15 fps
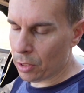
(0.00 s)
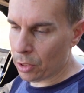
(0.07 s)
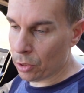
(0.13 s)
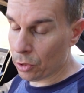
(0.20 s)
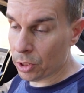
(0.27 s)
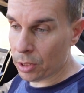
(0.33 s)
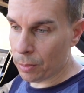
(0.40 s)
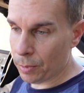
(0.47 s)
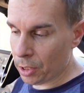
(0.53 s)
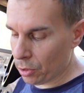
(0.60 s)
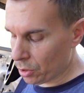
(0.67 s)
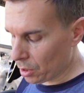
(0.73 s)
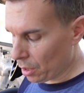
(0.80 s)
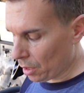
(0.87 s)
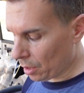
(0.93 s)
You'll see me
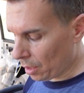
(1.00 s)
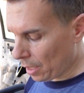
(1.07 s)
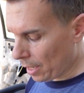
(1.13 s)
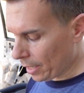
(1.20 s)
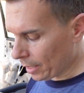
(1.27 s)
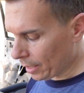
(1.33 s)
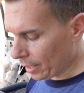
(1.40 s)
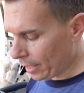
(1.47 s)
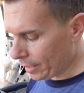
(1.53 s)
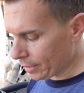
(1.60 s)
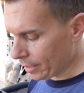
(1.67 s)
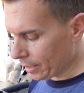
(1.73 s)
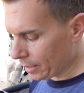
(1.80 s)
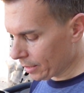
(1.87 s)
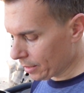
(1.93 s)
use it on a lot of the
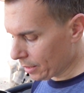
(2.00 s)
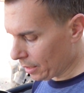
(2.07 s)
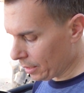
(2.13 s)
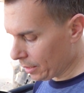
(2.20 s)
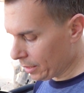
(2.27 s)
classics.